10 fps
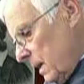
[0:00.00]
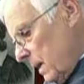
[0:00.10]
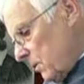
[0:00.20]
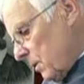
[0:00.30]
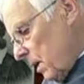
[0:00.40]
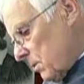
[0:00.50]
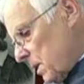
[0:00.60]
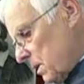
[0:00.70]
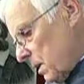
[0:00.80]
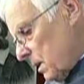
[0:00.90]
And you'll
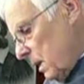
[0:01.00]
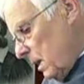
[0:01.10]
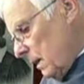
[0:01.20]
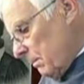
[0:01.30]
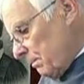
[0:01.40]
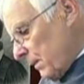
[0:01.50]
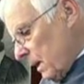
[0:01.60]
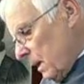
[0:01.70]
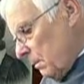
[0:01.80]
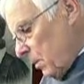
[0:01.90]
notice that he
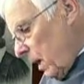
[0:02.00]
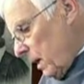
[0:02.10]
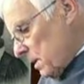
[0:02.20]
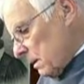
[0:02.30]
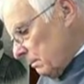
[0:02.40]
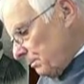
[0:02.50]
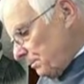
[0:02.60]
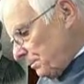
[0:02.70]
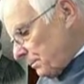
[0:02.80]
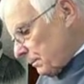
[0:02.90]
prays,
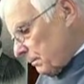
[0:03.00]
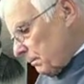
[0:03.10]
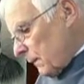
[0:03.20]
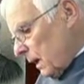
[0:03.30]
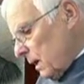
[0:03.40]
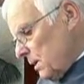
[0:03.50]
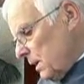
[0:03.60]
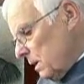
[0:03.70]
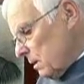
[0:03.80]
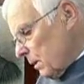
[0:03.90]

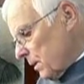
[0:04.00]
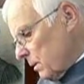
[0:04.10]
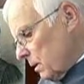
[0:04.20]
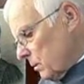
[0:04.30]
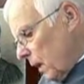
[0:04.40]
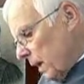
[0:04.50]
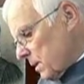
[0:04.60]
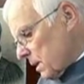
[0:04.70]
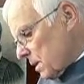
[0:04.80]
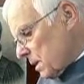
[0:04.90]
Deal with your
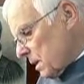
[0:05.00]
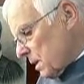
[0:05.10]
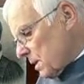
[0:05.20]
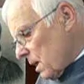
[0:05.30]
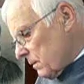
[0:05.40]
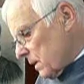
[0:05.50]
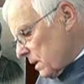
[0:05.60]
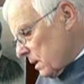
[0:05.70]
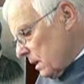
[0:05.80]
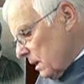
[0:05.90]
righteous servant
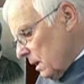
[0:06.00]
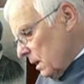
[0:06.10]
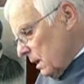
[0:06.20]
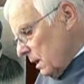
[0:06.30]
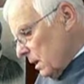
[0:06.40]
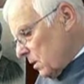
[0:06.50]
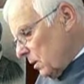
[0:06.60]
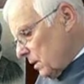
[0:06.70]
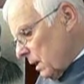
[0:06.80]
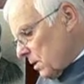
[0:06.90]

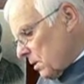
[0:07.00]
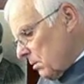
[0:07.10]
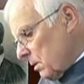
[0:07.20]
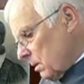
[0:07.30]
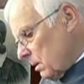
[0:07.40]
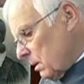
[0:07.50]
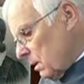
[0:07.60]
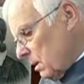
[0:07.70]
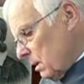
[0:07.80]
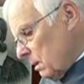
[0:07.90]
according to your
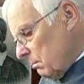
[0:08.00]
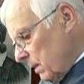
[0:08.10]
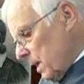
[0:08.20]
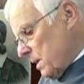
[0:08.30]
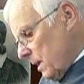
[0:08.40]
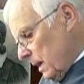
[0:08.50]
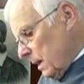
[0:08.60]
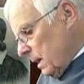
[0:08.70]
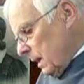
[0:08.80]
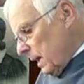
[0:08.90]
mercy,
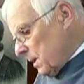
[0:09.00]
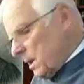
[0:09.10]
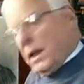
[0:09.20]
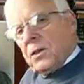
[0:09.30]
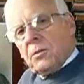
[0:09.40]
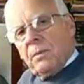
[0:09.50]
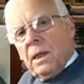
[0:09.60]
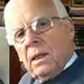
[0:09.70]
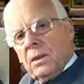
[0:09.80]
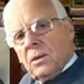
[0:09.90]
and teach
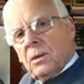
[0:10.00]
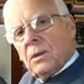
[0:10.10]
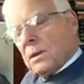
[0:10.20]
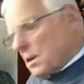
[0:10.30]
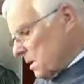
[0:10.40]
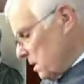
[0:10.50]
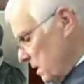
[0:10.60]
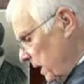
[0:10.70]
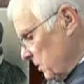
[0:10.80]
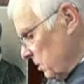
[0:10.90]
me your
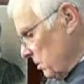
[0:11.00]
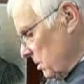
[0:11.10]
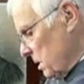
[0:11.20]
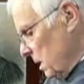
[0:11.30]
statutes.